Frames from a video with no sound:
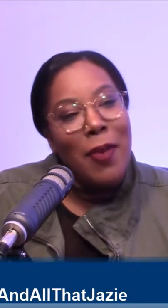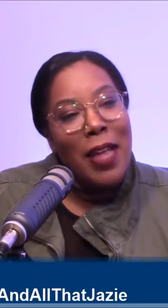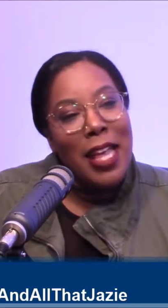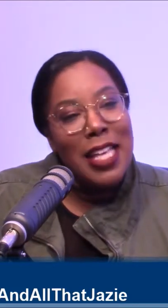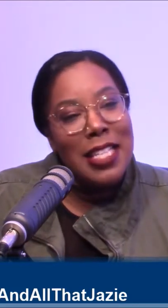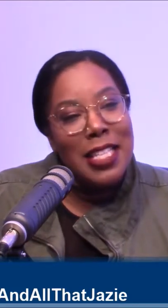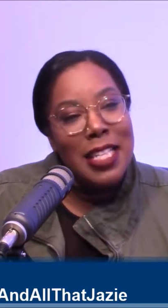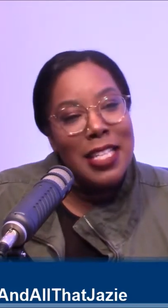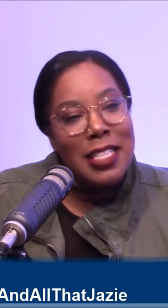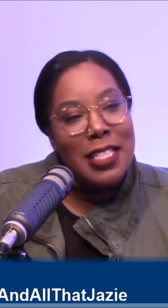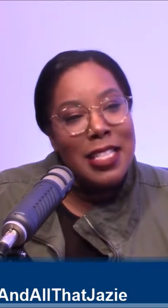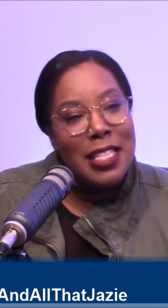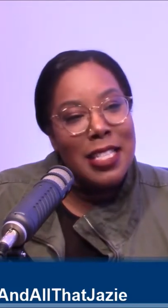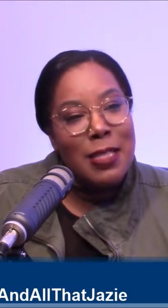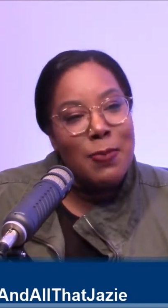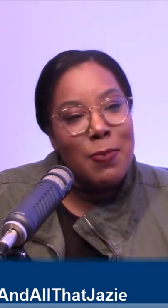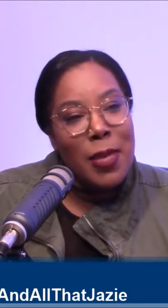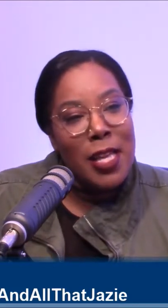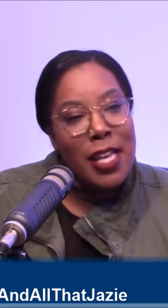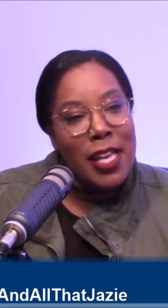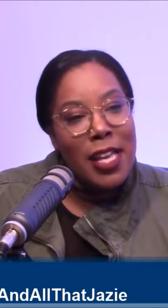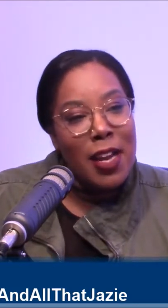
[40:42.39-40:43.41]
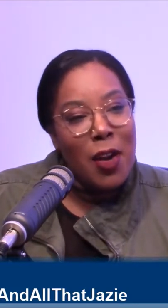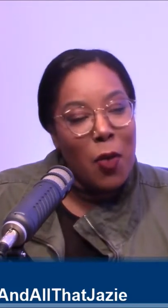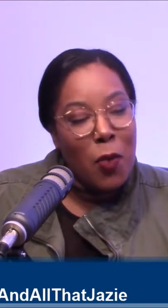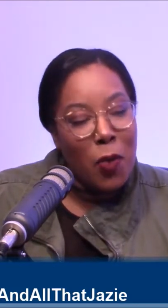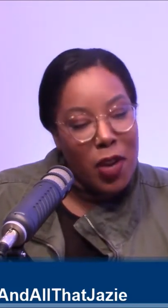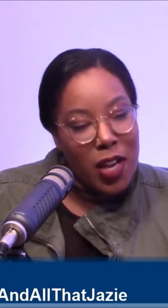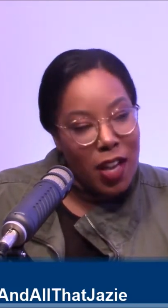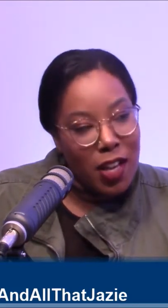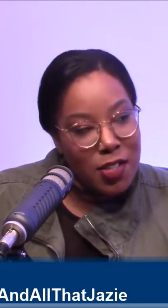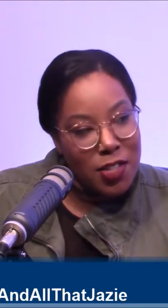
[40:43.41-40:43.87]
Is it just me or
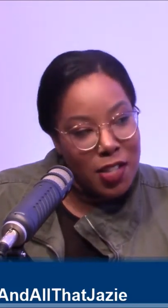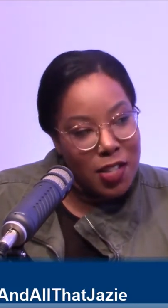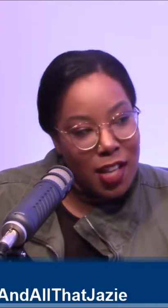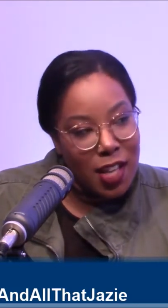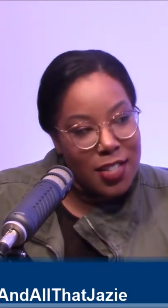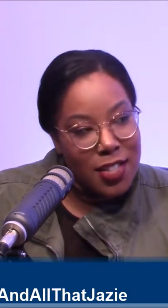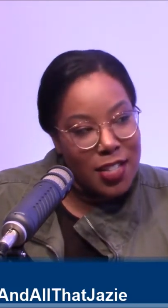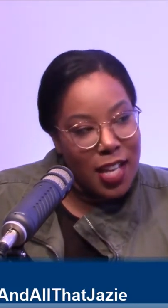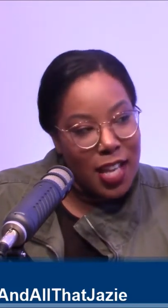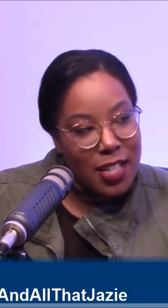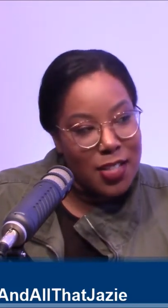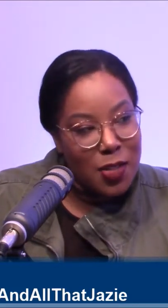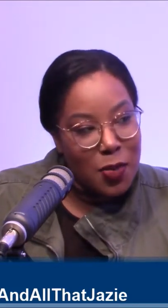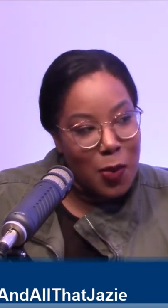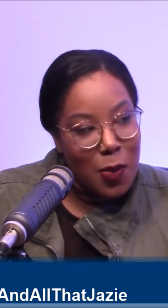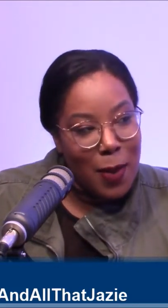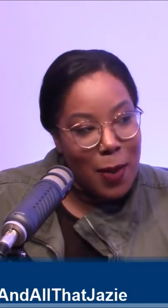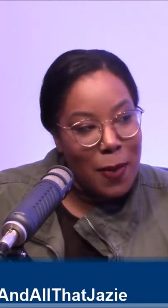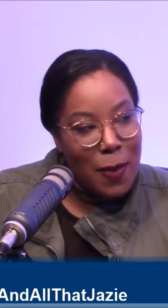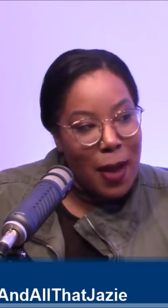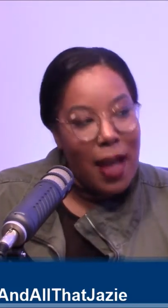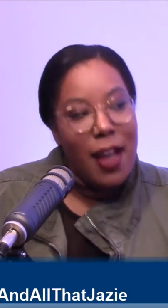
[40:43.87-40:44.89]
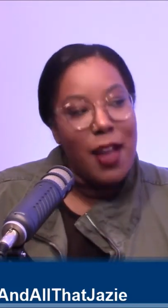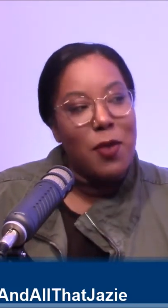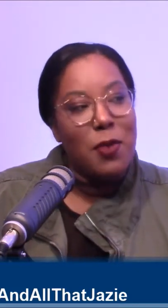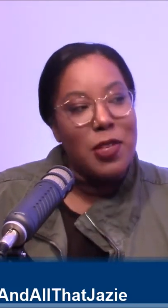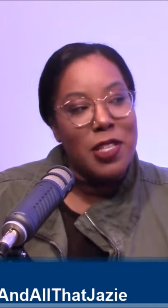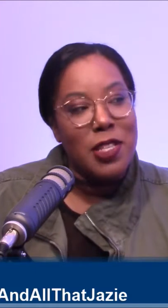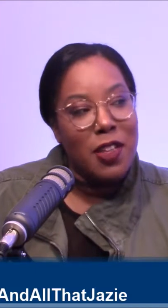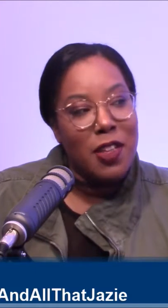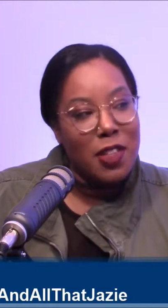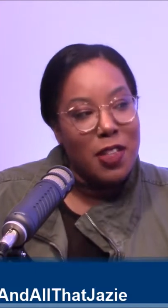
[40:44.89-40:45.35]
were y'all shocked as to why Maya
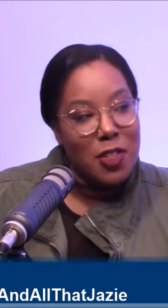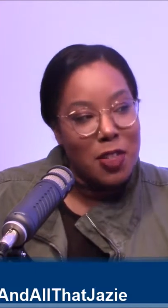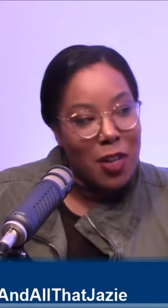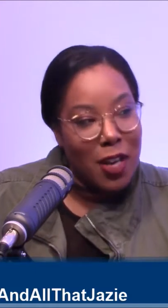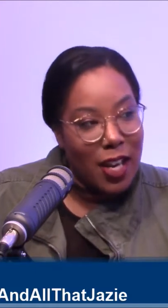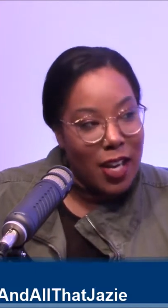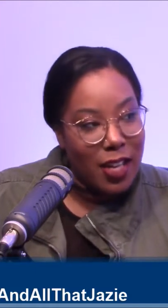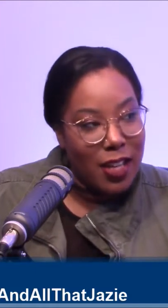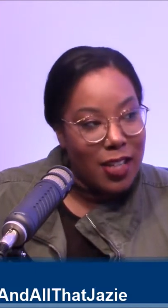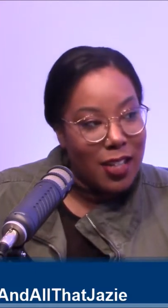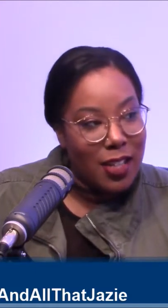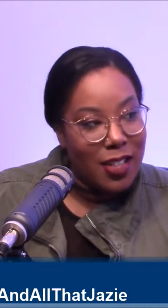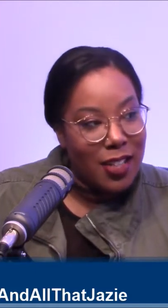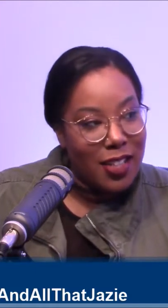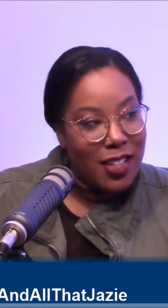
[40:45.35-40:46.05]
was on the track?